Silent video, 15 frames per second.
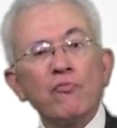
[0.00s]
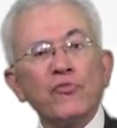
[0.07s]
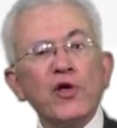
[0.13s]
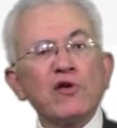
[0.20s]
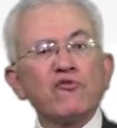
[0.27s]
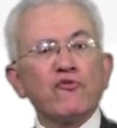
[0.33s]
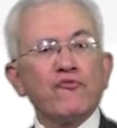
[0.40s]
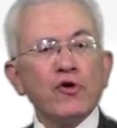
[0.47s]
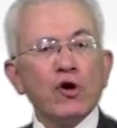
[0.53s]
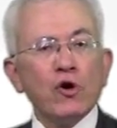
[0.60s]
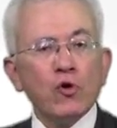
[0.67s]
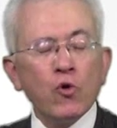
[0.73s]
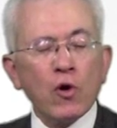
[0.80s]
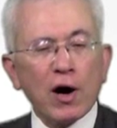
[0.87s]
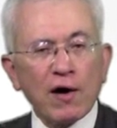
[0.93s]
This
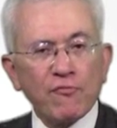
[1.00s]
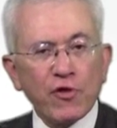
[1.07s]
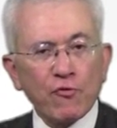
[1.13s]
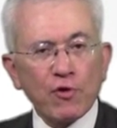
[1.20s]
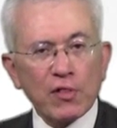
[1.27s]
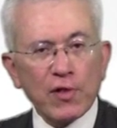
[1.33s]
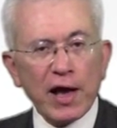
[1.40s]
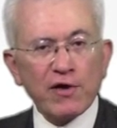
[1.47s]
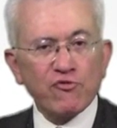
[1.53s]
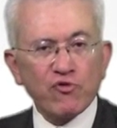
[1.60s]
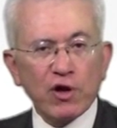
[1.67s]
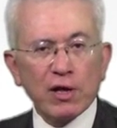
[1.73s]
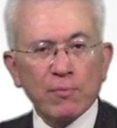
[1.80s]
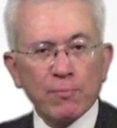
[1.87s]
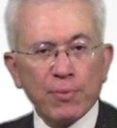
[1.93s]
view of the
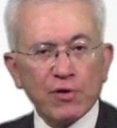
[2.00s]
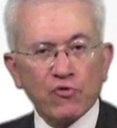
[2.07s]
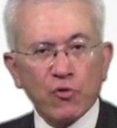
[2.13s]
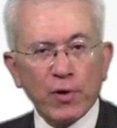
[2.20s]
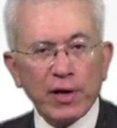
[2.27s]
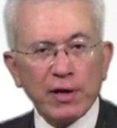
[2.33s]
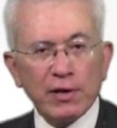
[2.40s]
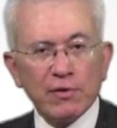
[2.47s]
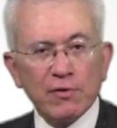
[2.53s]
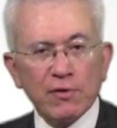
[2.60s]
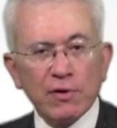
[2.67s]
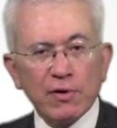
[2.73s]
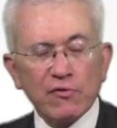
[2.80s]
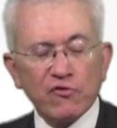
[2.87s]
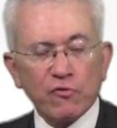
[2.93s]
relation
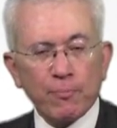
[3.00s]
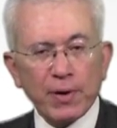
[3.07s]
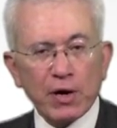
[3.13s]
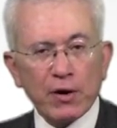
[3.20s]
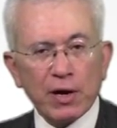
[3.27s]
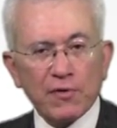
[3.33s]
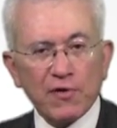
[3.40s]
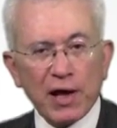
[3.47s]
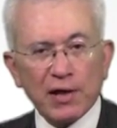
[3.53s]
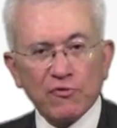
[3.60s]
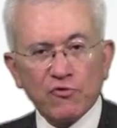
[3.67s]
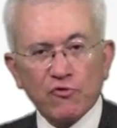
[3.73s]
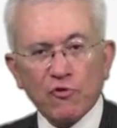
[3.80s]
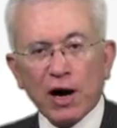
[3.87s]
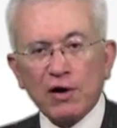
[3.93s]
between spirit
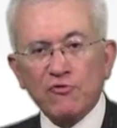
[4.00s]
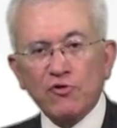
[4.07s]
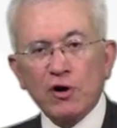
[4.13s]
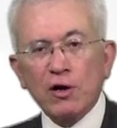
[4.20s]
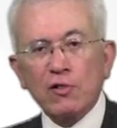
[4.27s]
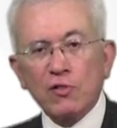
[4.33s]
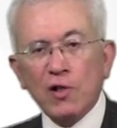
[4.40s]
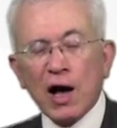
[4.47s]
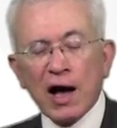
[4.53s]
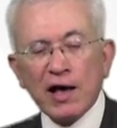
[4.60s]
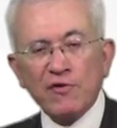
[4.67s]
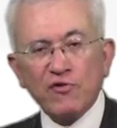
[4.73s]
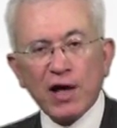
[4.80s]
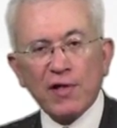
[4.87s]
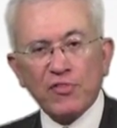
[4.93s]
and structure
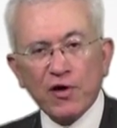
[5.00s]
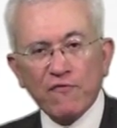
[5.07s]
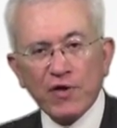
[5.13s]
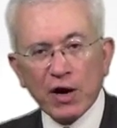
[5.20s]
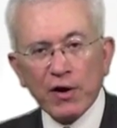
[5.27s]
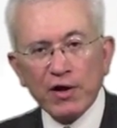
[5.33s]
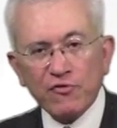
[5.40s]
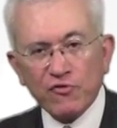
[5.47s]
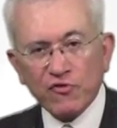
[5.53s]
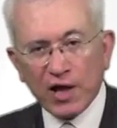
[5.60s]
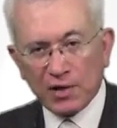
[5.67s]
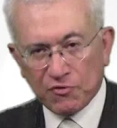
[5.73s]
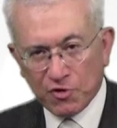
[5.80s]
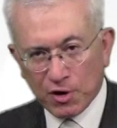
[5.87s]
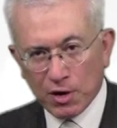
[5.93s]
lies at the very
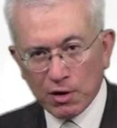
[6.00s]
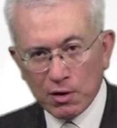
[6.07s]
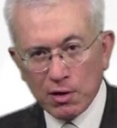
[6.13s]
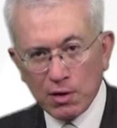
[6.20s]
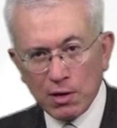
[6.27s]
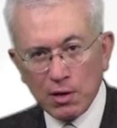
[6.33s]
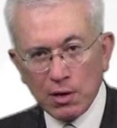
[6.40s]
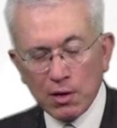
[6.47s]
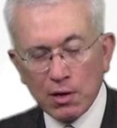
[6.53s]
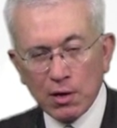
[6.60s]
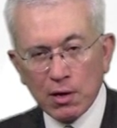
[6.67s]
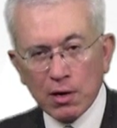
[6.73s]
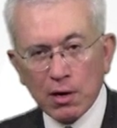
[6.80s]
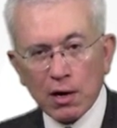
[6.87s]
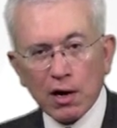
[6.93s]
center
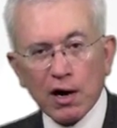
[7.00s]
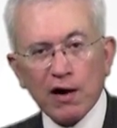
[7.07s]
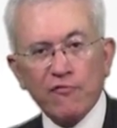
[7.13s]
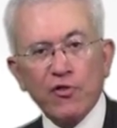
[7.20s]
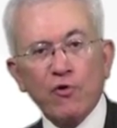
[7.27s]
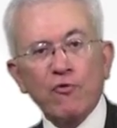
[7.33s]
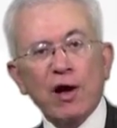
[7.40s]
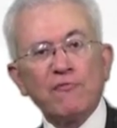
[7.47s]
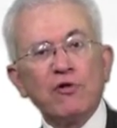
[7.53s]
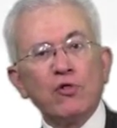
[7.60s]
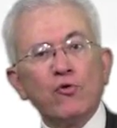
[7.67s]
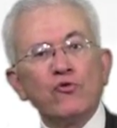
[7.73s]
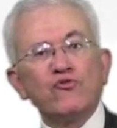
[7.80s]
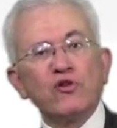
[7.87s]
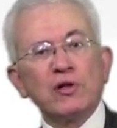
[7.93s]
of the
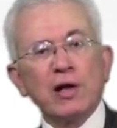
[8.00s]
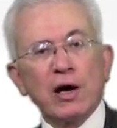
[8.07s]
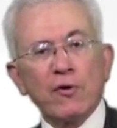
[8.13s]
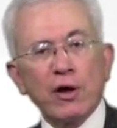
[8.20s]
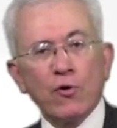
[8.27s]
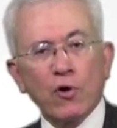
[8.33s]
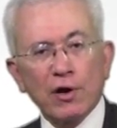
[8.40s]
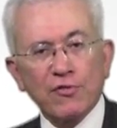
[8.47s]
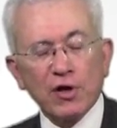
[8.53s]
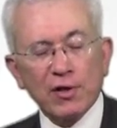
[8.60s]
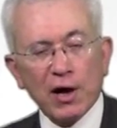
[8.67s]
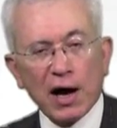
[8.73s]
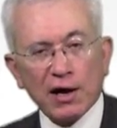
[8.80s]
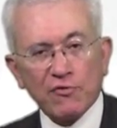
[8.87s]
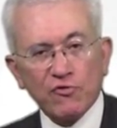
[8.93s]
revolutionary
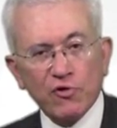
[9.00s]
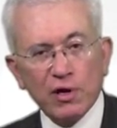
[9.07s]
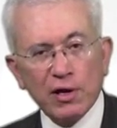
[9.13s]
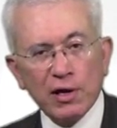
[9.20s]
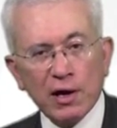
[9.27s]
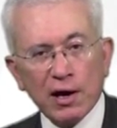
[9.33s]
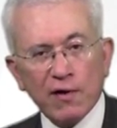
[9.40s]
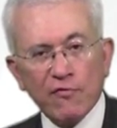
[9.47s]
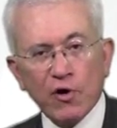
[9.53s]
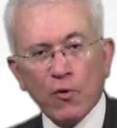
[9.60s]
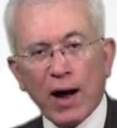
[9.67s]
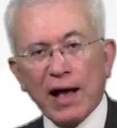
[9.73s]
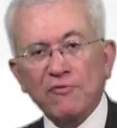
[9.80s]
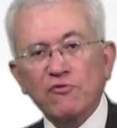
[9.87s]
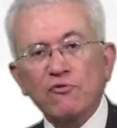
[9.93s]
orthodoxy of
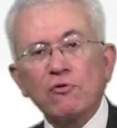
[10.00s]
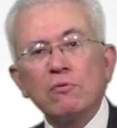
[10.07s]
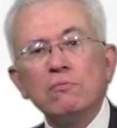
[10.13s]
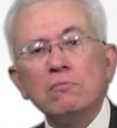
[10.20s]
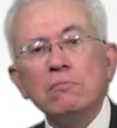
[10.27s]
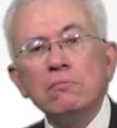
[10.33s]
the West.